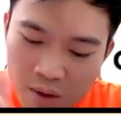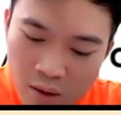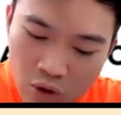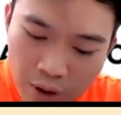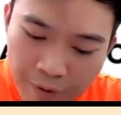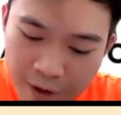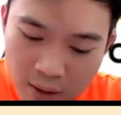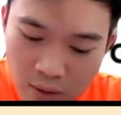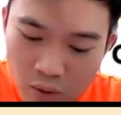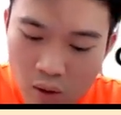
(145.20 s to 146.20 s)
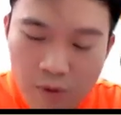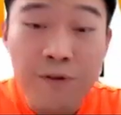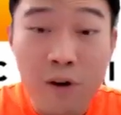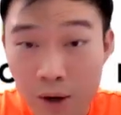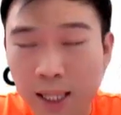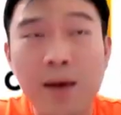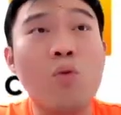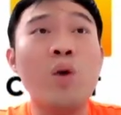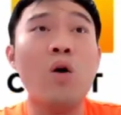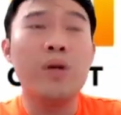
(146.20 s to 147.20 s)
So the first formula that
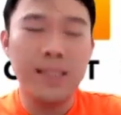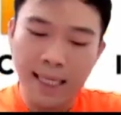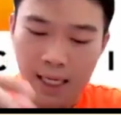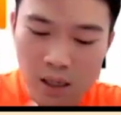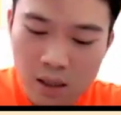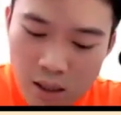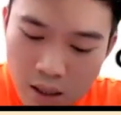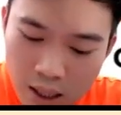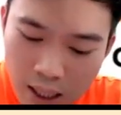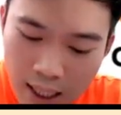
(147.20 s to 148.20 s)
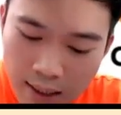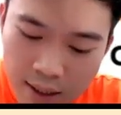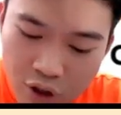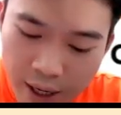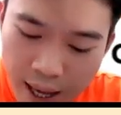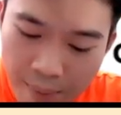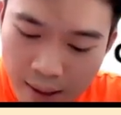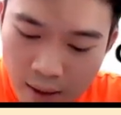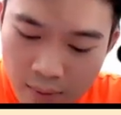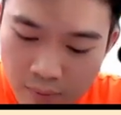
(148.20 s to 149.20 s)
we always hear is the straight line
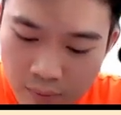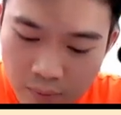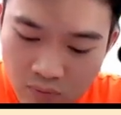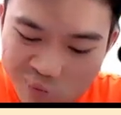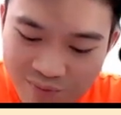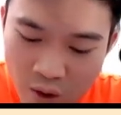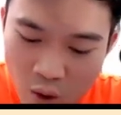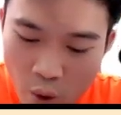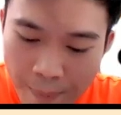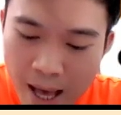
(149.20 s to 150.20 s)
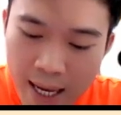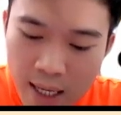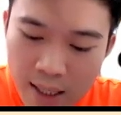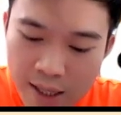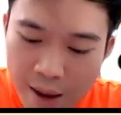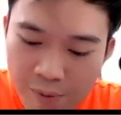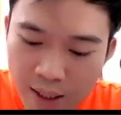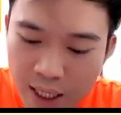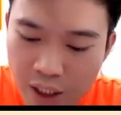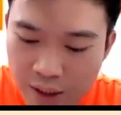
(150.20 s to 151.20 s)
method, whereby the
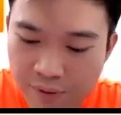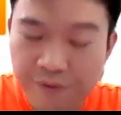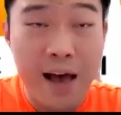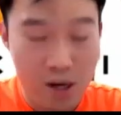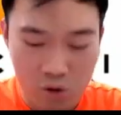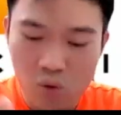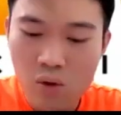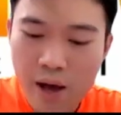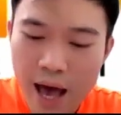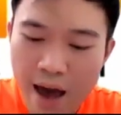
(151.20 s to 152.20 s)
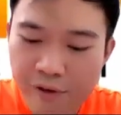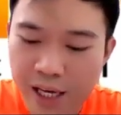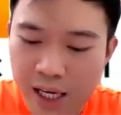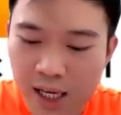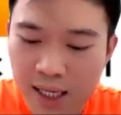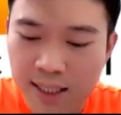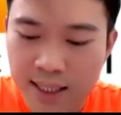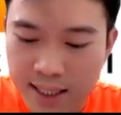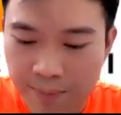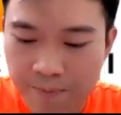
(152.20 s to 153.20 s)
depreciation value every year is the
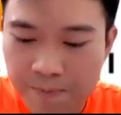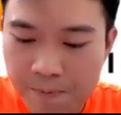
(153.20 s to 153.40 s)
same.